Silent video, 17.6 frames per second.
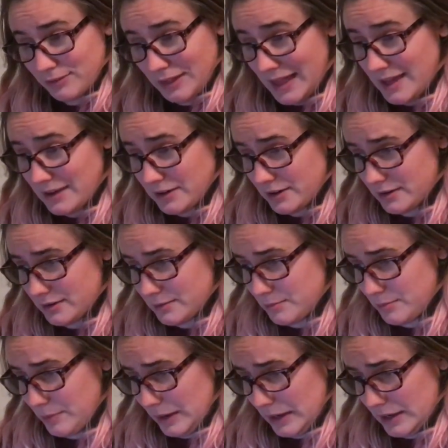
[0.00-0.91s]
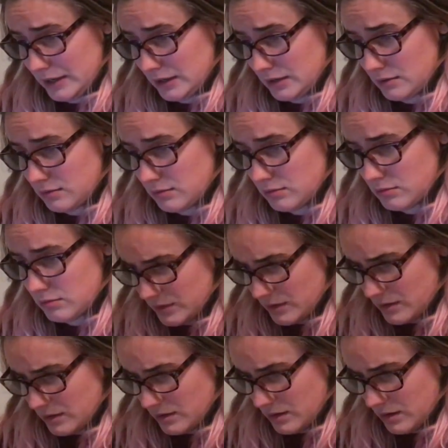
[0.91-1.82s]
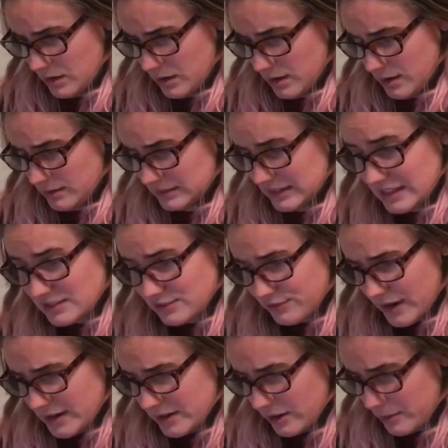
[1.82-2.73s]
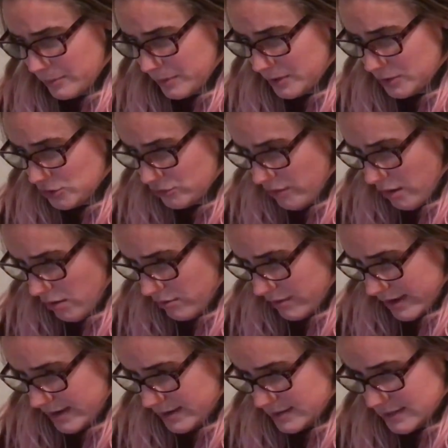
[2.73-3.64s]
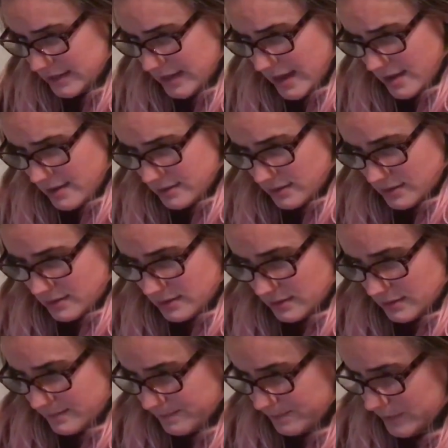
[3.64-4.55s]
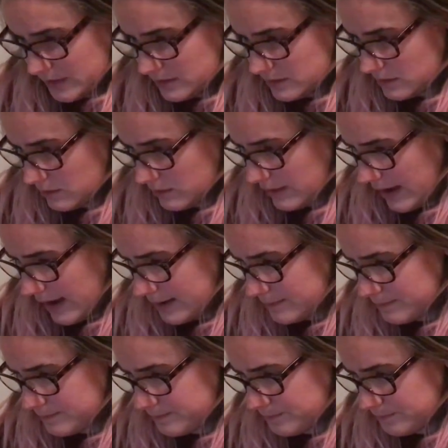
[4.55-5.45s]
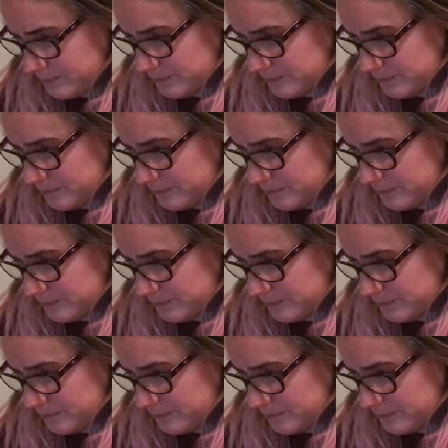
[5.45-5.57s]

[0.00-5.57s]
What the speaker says: flattered, but let's find our Patronus, yes? Let's do that.